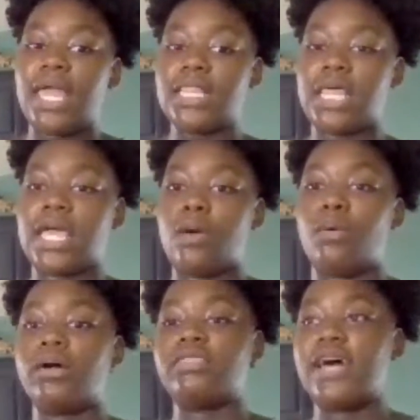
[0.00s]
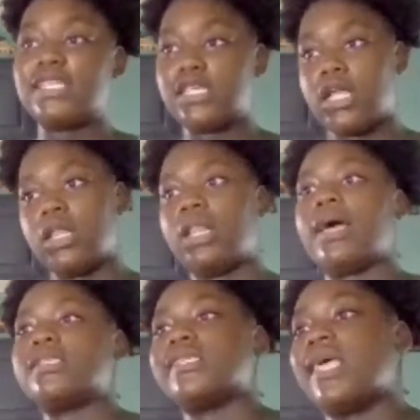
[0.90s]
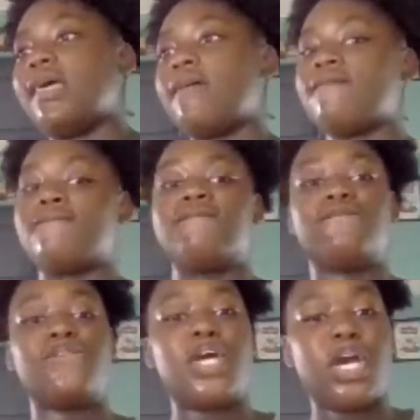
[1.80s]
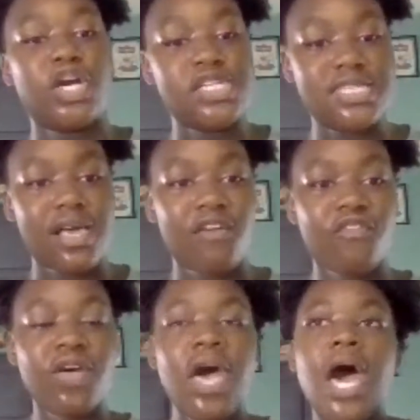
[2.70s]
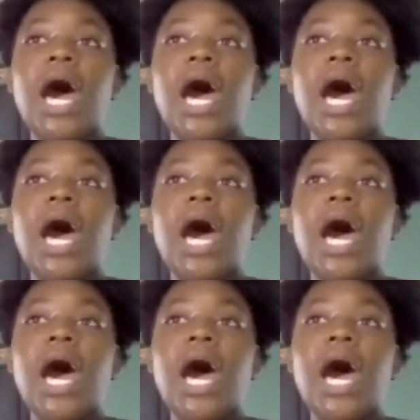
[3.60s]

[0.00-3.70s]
And like I want that to collect like bear stuff.